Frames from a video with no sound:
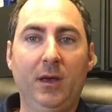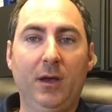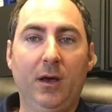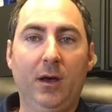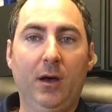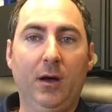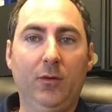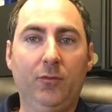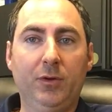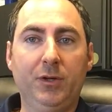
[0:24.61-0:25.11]

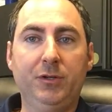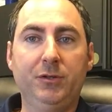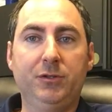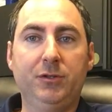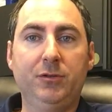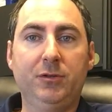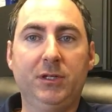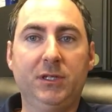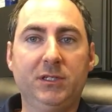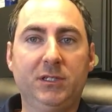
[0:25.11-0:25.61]
When you
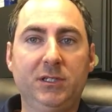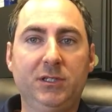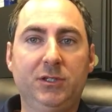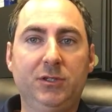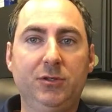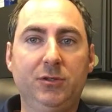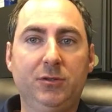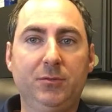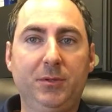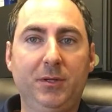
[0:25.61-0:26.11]
do this, it's
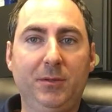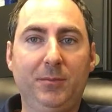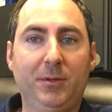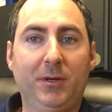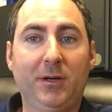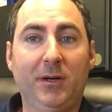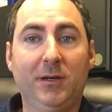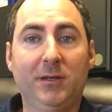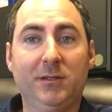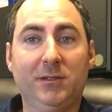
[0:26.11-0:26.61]
usually
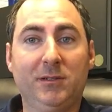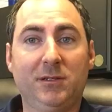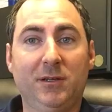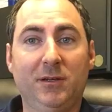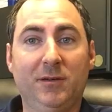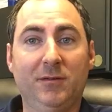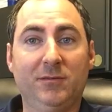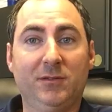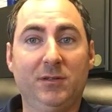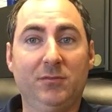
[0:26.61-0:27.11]
because
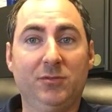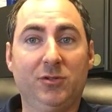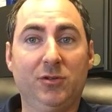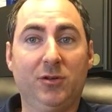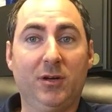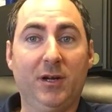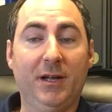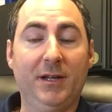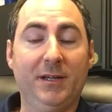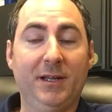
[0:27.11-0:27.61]
of some
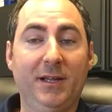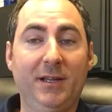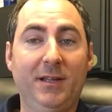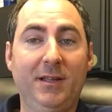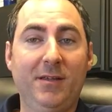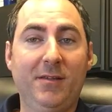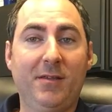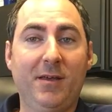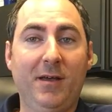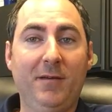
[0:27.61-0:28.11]
sort of
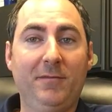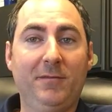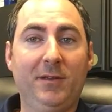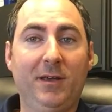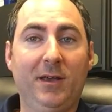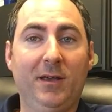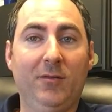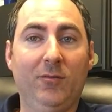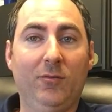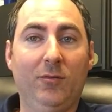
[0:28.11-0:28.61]
identity theft,
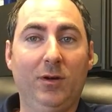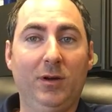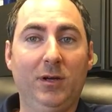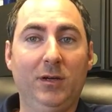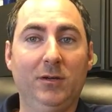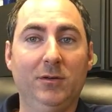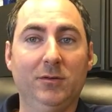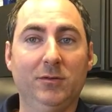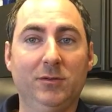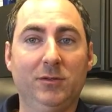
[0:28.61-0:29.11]
and what
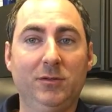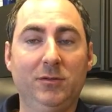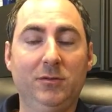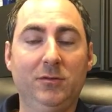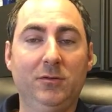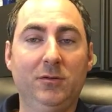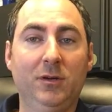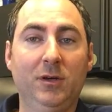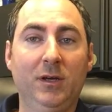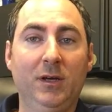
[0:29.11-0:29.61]
it'll
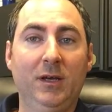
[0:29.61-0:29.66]
do